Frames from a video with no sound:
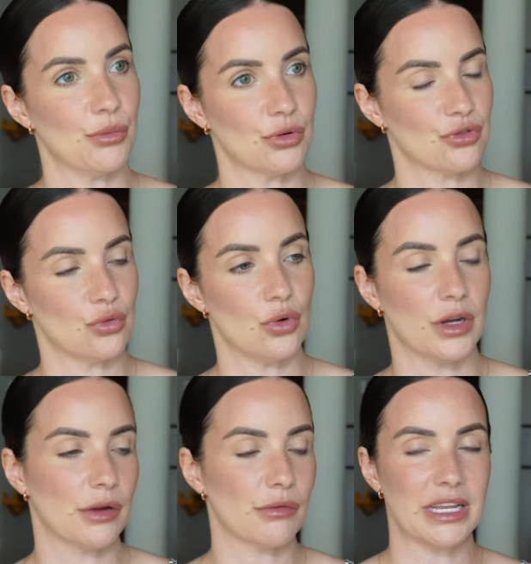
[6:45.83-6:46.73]
I'm not sure,
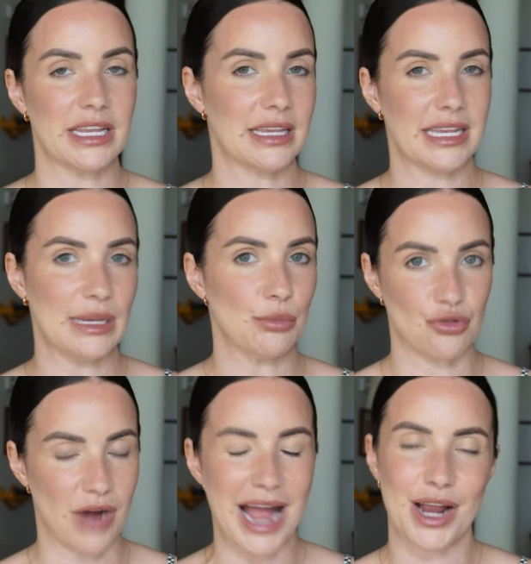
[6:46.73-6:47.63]
I don't really keep
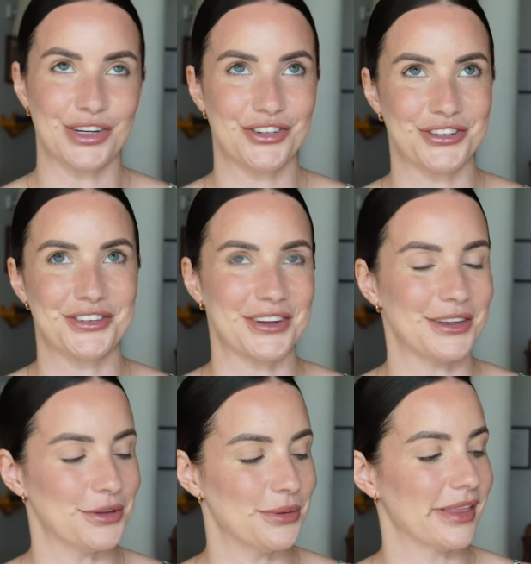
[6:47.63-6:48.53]
track, I should
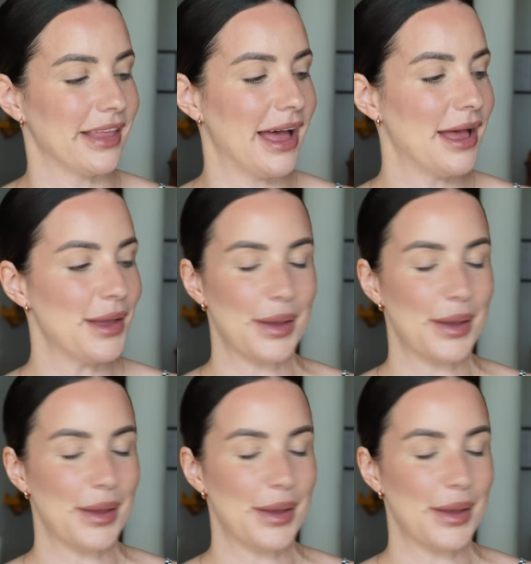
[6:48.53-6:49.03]
start doing that.